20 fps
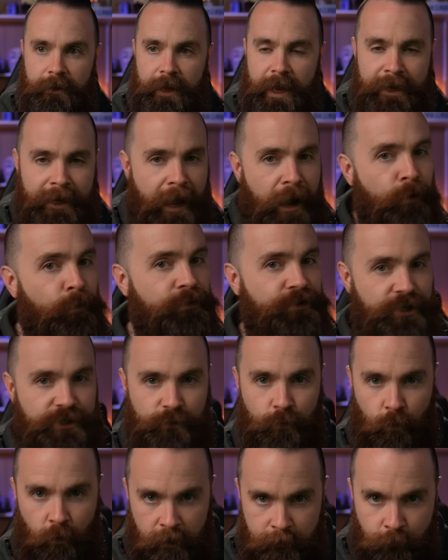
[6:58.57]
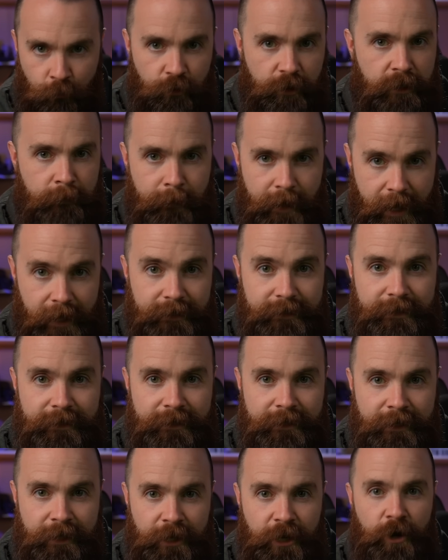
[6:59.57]
And now with just one more command,
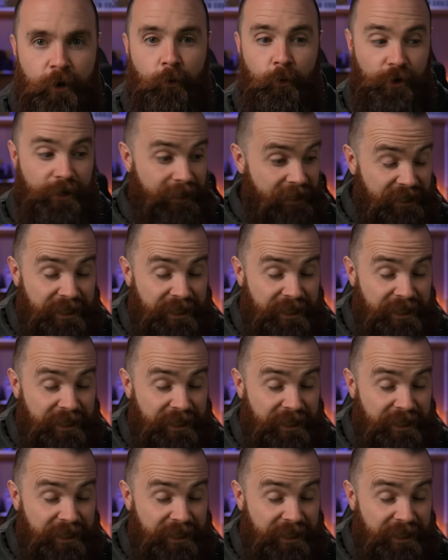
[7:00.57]
we're gonna